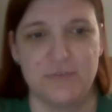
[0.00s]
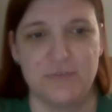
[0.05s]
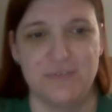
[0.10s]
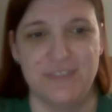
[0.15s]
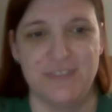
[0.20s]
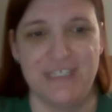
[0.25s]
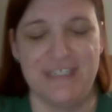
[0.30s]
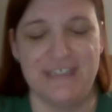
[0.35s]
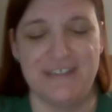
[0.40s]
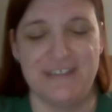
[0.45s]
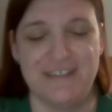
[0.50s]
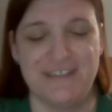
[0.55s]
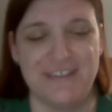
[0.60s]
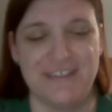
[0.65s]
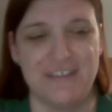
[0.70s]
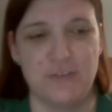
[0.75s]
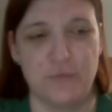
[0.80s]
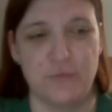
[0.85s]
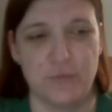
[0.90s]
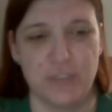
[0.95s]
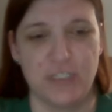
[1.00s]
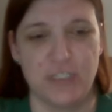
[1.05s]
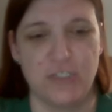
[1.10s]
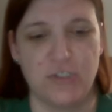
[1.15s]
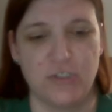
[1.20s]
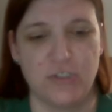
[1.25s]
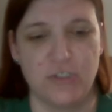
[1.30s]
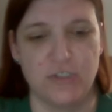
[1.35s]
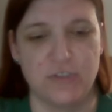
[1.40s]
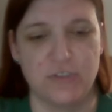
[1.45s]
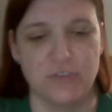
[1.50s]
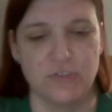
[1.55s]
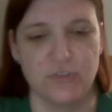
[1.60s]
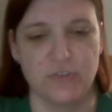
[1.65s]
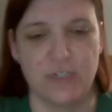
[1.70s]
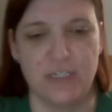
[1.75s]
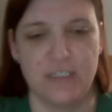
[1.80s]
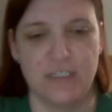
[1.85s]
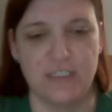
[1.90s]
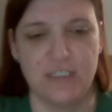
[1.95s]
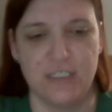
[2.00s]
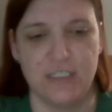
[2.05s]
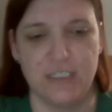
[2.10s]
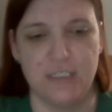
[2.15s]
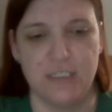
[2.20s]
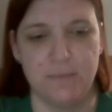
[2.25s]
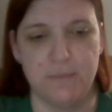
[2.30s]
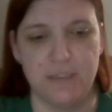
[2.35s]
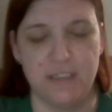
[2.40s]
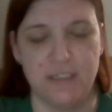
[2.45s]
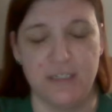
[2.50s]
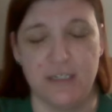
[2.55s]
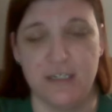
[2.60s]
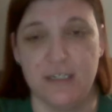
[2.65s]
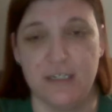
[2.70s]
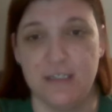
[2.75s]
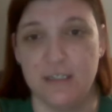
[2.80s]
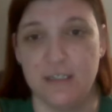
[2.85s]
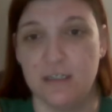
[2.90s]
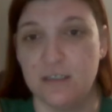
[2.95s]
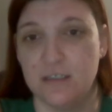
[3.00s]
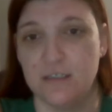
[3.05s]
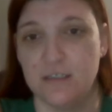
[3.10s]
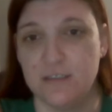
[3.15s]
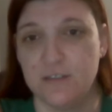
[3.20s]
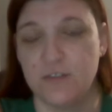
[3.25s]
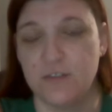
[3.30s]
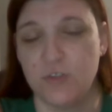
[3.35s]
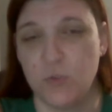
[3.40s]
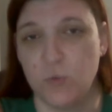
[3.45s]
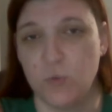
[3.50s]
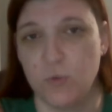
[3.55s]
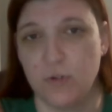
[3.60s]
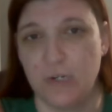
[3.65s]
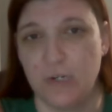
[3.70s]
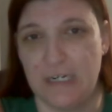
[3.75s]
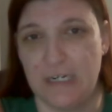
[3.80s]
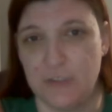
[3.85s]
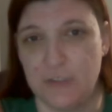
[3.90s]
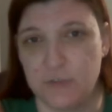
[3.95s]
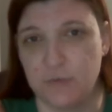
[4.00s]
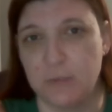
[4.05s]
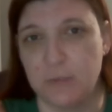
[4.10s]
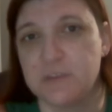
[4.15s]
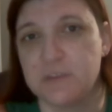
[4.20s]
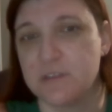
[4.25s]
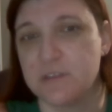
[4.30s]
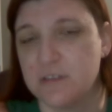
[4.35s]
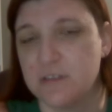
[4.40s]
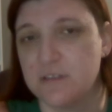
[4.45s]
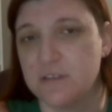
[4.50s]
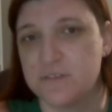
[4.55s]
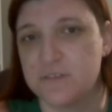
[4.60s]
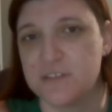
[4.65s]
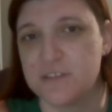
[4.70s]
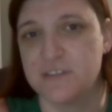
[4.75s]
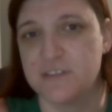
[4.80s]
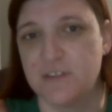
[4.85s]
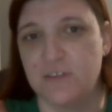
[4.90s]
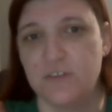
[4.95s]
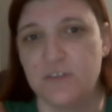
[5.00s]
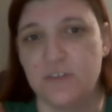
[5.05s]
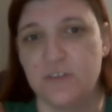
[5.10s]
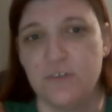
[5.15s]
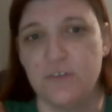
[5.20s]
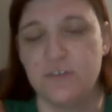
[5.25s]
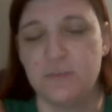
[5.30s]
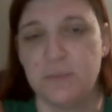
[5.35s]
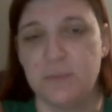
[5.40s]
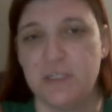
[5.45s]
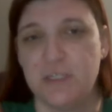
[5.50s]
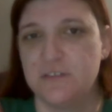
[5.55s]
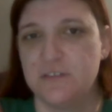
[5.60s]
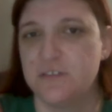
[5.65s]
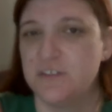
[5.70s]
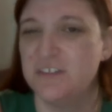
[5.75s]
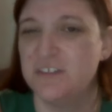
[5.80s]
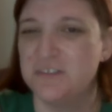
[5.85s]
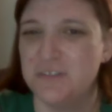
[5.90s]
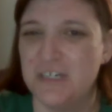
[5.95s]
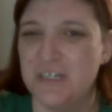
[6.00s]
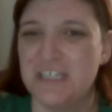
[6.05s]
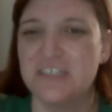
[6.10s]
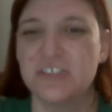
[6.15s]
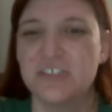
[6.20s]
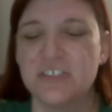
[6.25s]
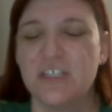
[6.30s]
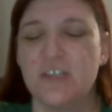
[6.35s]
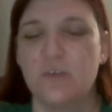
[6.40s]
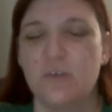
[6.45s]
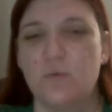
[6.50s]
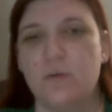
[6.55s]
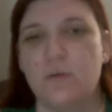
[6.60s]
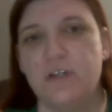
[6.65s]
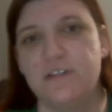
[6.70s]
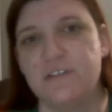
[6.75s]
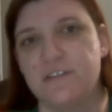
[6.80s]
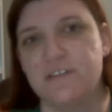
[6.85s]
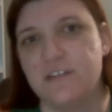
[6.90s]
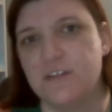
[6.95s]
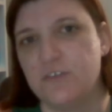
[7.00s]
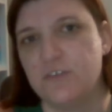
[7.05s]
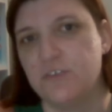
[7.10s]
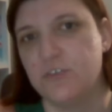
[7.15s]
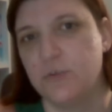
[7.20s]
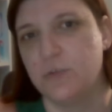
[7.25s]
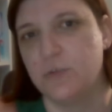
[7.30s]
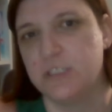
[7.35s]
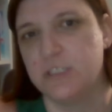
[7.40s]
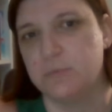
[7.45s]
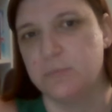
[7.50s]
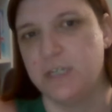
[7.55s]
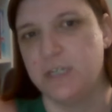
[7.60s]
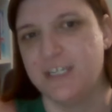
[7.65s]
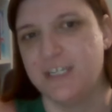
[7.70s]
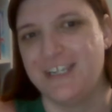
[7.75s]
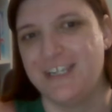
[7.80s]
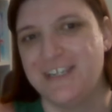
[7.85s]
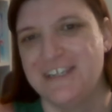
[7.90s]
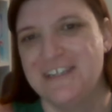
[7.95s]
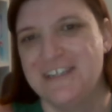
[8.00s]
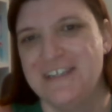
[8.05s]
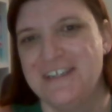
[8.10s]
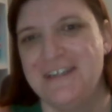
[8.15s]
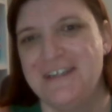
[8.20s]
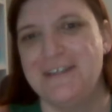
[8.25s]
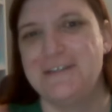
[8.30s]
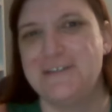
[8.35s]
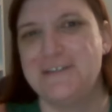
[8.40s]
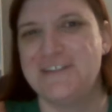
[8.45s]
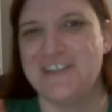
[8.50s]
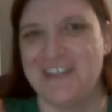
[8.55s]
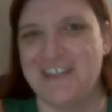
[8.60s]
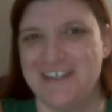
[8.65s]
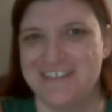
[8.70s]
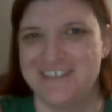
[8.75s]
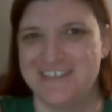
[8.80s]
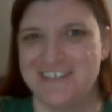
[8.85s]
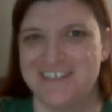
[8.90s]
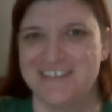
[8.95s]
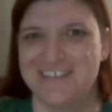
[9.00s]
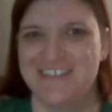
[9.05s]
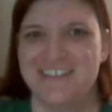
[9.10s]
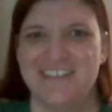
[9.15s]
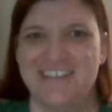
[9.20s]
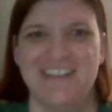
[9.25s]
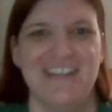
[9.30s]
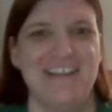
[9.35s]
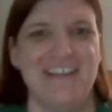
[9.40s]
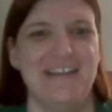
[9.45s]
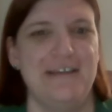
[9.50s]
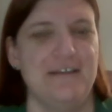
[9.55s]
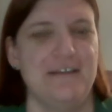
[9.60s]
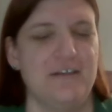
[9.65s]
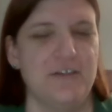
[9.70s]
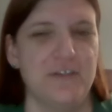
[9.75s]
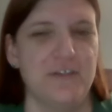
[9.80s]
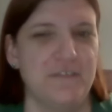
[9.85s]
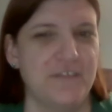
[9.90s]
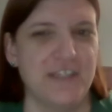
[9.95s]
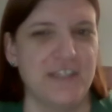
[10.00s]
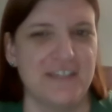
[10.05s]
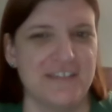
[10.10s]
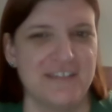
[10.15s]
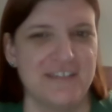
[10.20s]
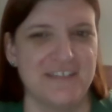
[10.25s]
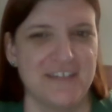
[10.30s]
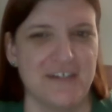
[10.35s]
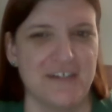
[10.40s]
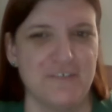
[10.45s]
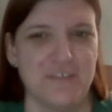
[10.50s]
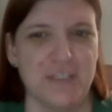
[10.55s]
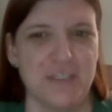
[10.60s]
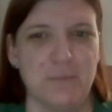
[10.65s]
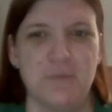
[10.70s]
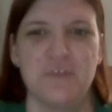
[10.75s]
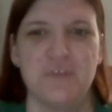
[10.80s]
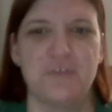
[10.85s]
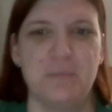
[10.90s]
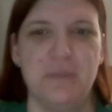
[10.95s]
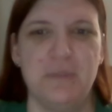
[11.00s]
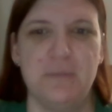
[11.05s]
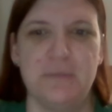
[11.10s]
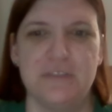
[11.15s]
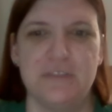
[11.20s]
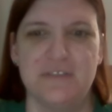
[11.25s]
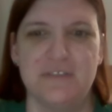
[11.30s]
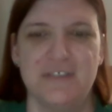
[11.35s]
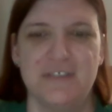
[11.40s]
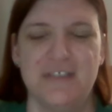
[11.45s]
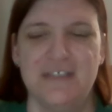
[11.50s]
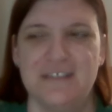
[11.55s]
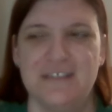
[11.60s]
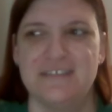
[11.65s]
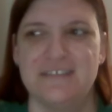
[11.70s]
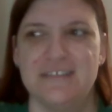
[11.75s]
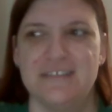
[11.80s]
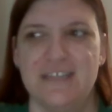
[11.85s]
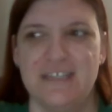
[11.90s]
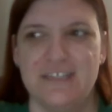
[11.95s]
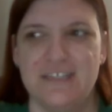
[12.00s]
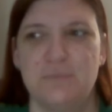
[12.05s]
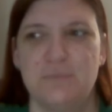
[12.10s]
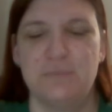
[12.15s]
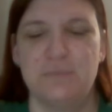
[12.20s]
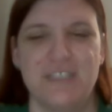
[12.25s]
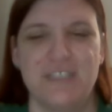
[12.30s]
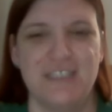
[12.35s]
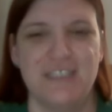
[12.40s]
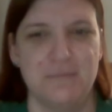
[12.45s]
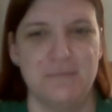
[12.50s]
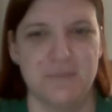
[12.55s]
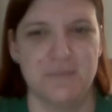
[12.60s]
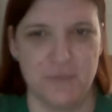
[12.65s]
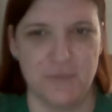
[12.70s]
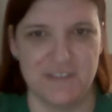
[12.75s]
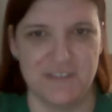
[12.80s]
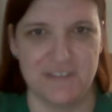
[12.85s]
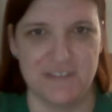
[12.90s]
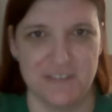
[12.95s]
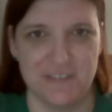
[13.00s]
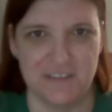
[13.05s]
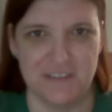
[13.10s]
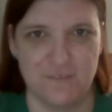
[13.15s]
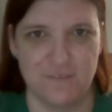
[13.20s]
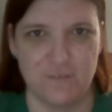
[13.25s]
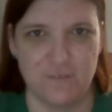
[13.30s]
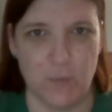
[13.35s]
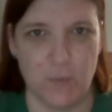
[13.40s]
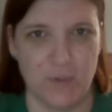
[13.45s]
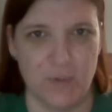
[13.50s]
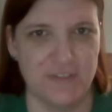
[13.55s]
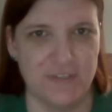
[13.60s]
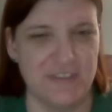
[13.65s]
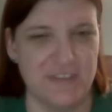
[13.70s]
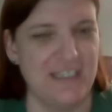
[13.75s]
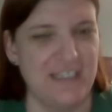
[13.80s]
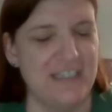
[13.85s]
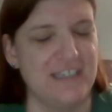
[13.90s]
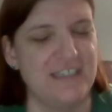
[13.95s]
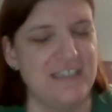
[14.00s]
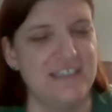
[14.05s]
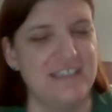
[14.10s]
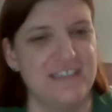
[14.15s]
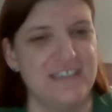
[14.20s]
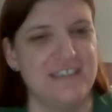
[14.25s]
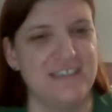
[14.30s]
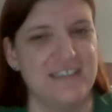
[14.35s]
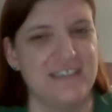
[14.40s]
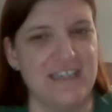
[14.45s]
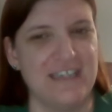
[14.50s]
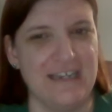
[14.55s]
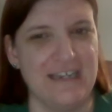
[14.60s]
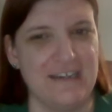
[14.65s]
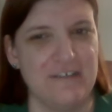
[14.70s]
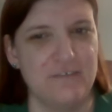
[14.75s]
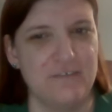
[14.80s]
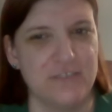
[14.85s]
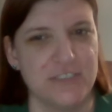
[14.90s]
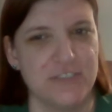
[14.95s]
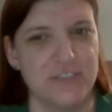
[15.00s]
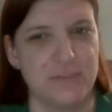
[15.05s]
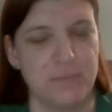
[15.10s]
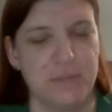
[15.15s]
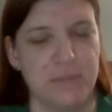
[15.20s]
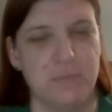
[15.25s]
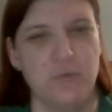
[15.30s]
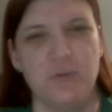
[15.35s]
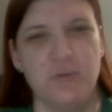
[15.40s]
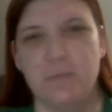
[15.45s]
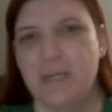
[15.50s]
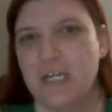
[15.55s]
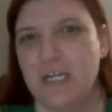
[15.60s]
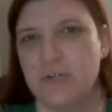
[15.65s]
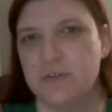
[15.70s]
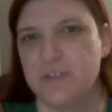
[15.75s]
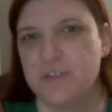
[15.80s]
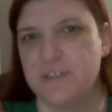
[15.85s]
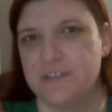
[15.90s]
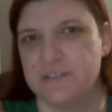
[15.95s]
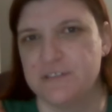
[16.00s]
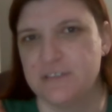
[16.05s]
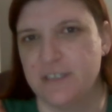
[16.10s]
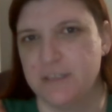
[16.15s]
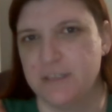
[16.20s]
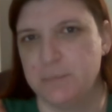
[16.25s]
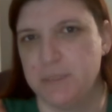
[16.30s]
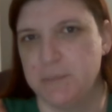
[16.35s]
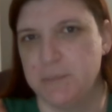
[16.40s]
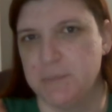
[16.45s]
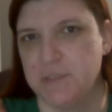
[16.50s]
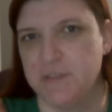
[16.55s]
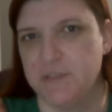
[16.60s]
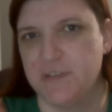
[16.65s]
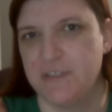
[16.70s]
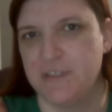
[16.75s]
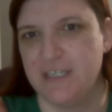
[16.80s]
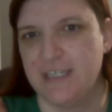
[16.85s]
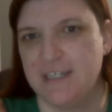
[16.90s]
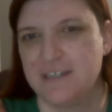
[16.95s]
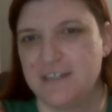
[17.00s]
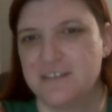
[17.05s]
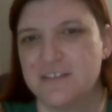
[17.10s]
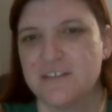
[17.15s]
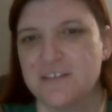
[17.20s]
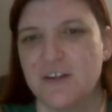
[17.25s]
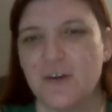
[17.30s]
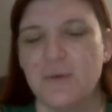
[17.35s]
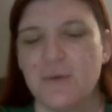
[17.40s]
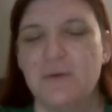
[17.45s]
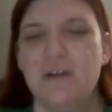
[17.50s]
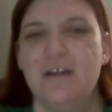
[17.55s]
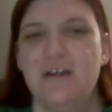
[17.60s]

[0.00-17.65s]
And it's really good to try to keep an eye on your House representatives and senators, because they're actually the ones that are doing the money and the taxes and all of that stuff that most people like to blame the presidents for. They have a little bit more power than a lot of people think. So